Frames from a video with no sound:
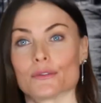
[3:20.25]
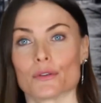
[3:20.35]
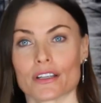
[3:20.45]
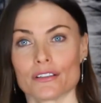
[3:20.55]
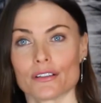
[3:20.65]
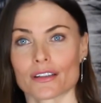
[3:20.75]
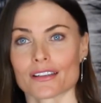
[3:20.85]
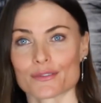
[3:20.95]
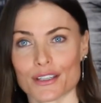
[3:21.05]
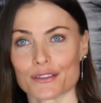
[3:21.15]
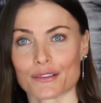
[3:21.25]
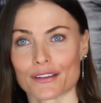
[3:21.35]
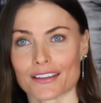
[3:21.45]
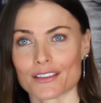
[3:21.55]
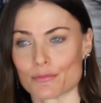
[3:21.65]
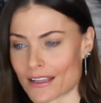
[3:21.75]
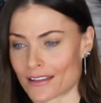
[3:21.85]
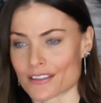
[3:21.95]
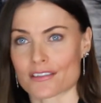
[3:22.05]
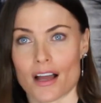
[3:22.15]
What are you doing? You might
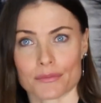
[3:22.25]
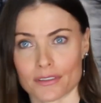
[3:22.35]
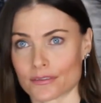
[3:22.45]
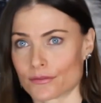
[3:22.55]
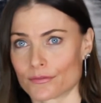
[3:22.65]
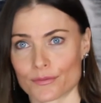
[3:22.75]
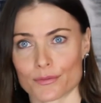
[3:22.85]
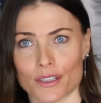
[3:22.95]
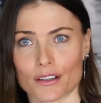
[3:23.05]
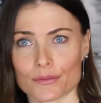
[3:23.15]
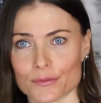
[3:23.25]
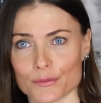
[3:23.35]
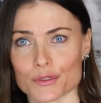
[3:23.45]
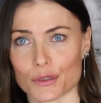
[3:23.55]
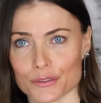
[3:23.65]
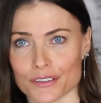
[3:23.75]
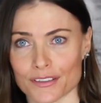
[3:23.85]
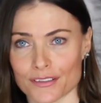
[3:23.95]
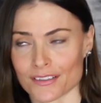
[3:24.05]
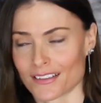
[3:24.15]
get stopped and, you know, told
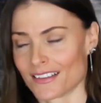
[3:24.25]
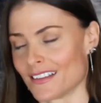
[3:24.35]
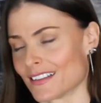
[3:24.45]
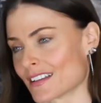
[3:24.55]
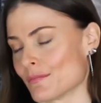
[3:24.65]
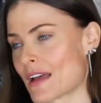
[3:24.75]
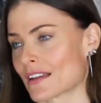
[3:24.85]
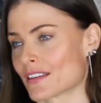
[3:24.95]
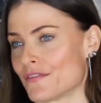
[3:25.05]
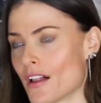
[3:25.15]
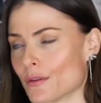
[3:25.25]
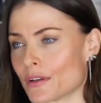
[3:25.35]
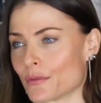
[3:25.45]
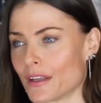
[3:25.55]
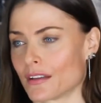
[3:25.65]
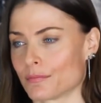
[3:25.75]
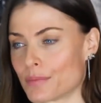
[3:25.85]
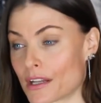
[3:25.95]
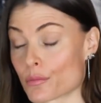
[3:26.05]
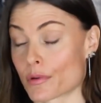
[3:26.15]
to come back the following week
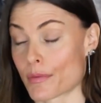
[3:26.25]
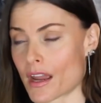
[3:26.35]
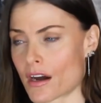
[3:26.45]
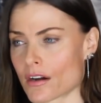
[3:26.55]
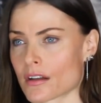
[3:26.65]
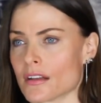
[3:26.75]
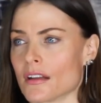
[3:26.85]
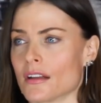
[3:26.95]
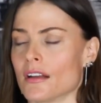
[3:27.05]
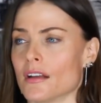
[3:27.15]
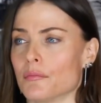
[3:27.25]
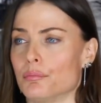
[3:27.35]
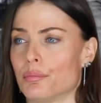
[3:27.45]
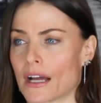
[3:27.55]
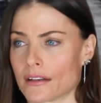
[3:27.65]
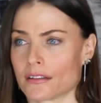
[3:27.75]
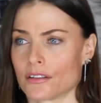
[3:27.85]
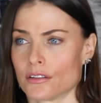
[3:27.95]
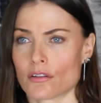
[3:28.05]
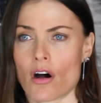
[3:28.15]
better prepared, but
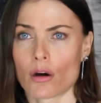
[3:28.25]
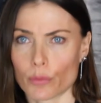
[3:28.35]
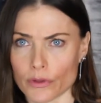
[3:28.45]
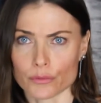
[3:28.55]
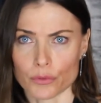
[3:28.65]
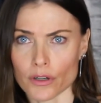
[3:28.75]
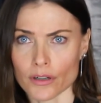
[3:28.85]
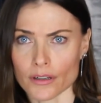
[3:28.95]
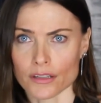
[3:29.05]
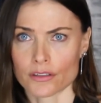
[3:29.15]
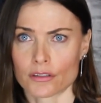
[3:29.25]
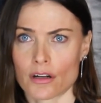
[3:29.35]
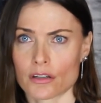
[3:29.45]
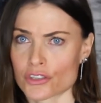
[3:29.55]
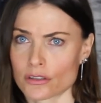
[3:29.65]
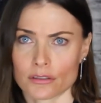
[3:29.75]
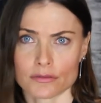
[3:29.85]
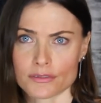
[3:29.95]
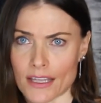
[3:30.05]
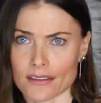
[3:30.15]
you'll always work, and
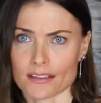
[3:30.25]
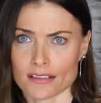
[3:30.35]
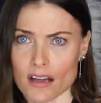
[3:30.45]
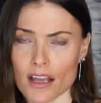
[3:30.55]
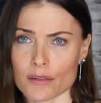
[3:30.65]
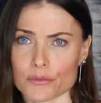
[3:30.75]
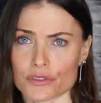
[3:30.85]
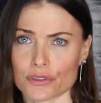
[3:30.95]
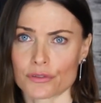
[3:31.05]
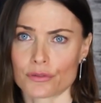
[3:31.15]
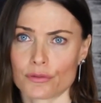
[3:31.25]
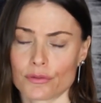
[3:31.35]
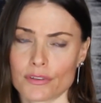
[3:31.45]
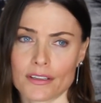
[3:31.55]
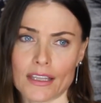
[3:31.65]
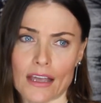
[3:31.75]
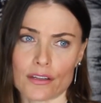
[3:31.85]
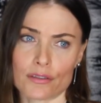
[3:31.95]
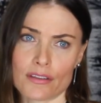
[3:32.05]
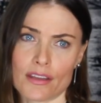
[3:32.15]
she'll take the time to get
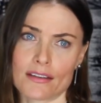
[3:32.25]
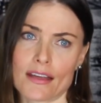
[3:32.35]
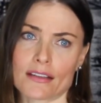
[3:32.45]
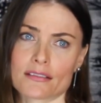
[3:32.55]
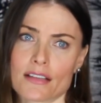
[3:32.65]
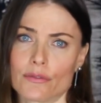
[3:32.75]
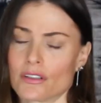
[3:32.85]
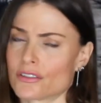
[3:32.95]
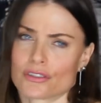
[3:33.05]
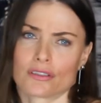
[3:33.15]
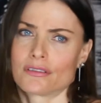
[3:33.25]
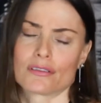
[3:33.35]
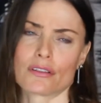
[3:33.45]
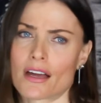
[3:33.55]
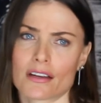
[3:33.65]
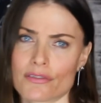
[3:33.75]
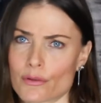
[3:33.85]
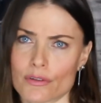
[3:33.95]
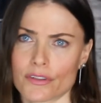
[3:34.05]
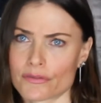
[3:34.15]
you to that next level, and she couldn't do that if there
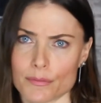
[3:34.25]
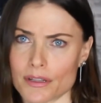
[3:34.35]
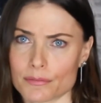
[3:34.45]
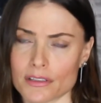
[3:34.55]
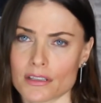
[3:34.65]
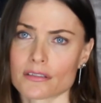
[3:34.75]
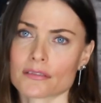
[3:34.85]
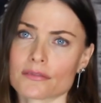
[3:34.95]
were 50 people in it.